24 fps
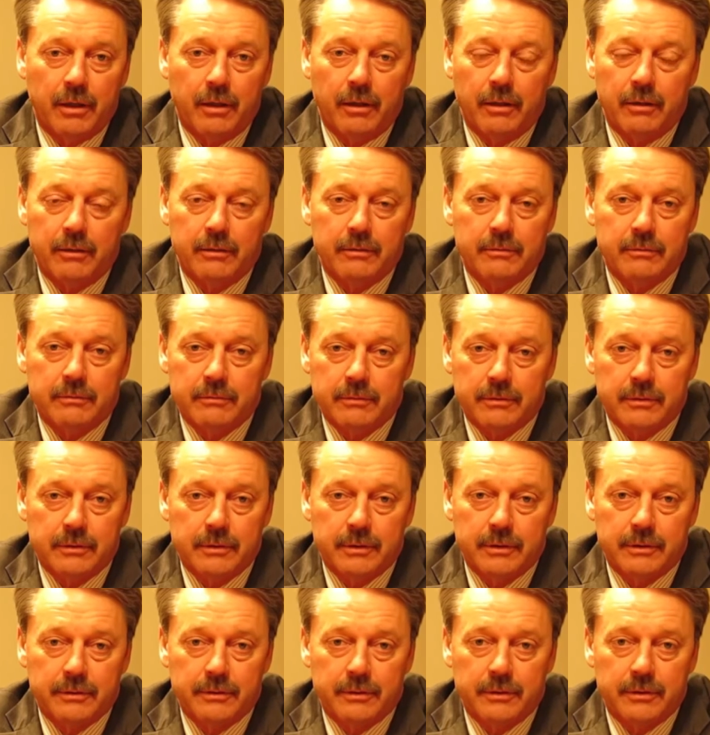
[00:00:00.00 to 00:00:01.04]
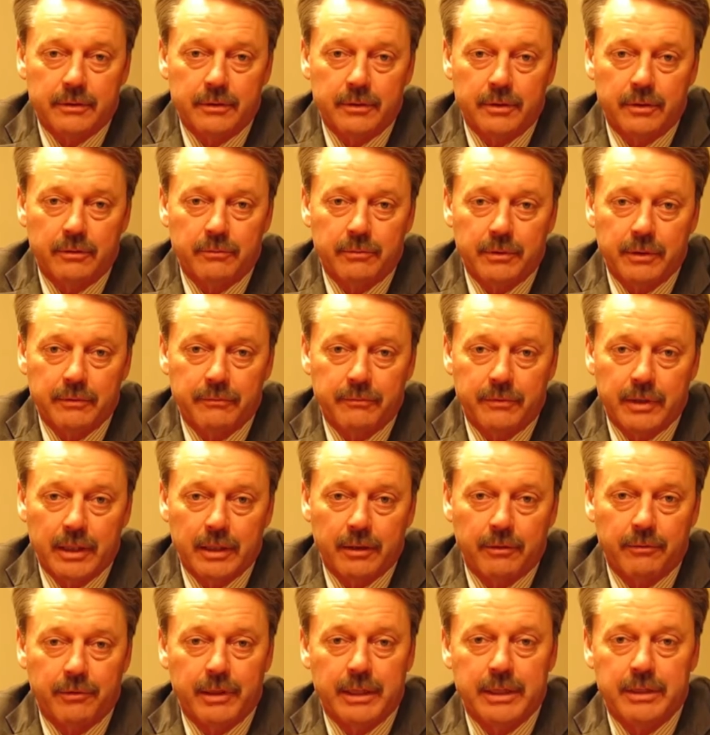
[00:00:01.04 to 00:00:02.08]
all, we've
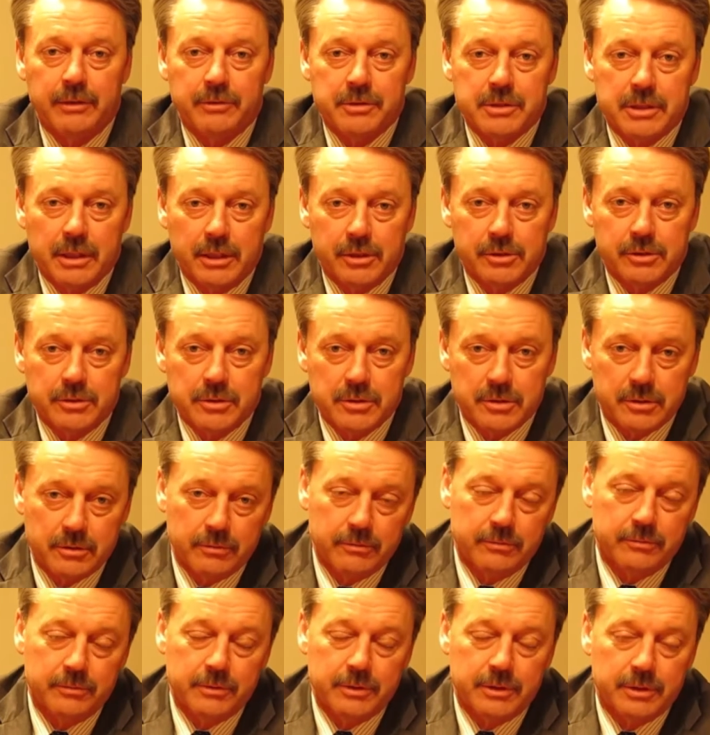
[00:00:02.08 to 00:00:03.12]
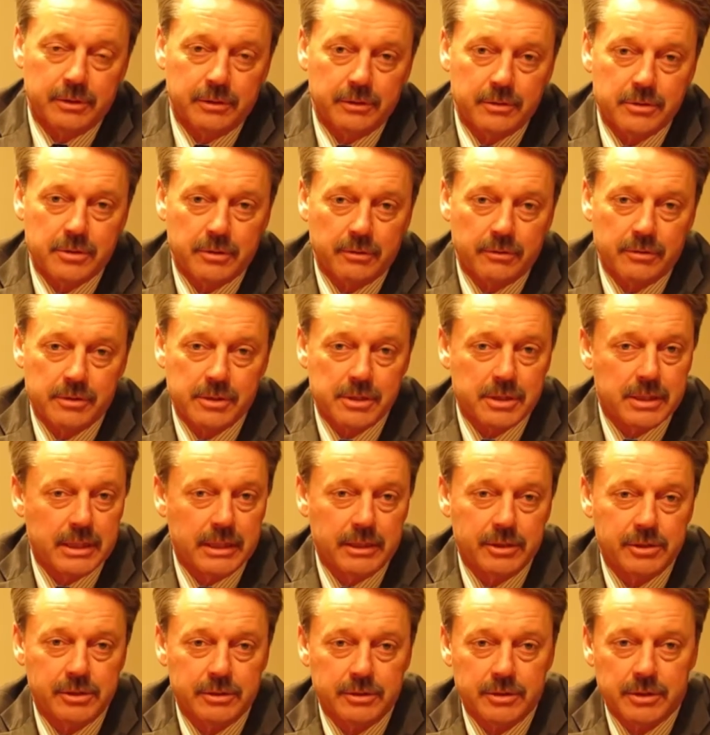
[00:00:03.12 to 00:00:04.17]
got our radio stations tuned to certain
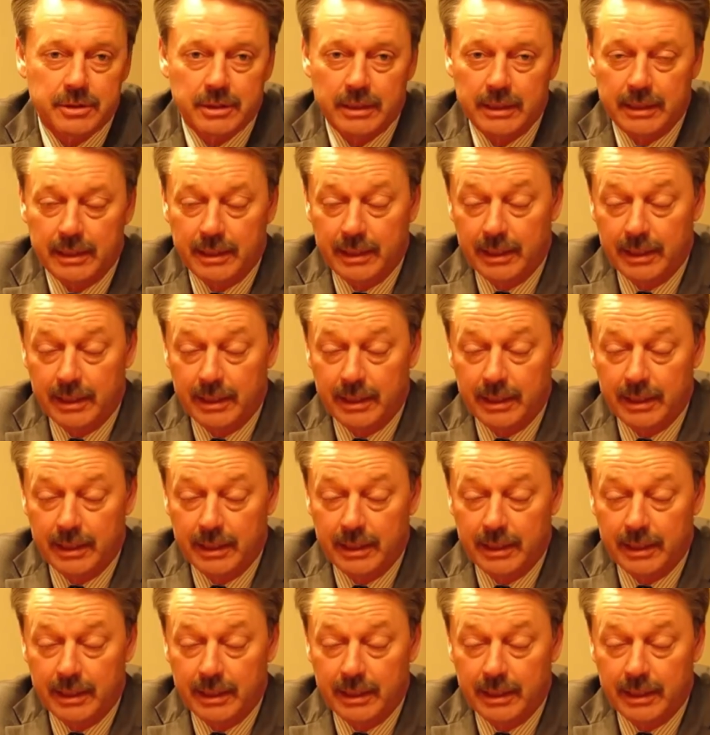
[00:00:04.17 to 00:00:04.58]
stations.